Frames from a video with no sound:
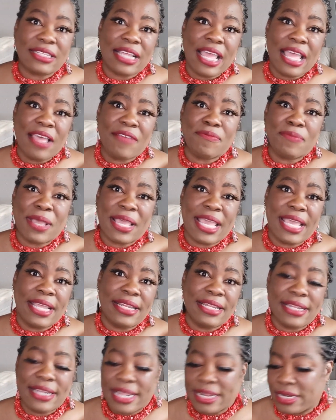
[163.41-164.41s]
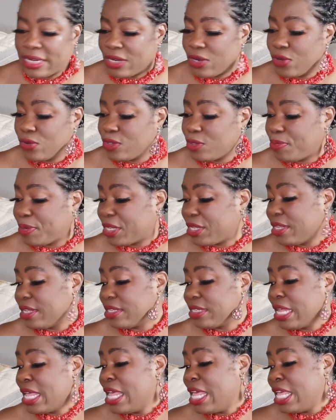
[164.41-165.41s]
I have my handy dandy notes
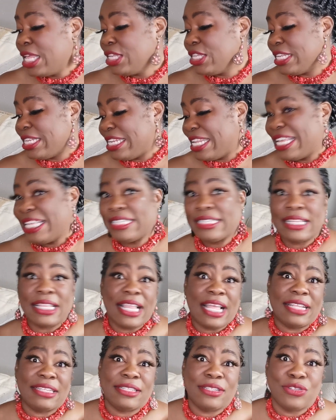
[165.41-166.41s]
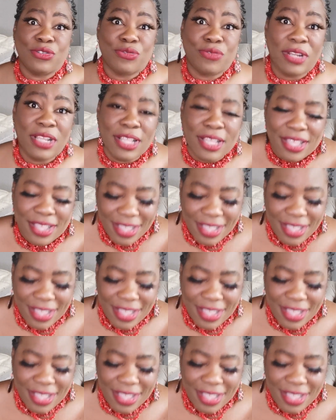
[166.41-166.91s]
because today's class is real.